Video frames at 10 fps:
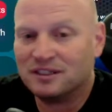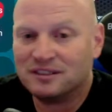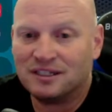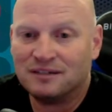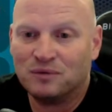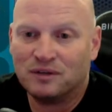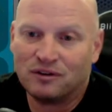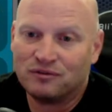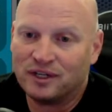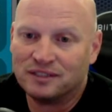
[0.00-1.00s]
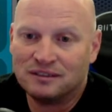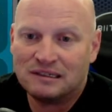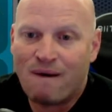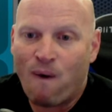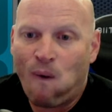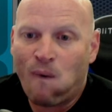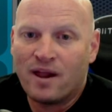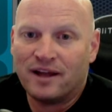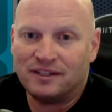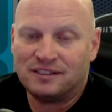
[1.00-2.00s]
They said one of our friends,
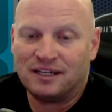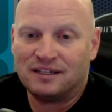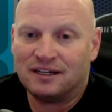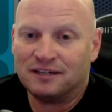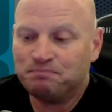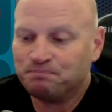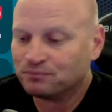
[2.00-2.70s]
and they said, uh,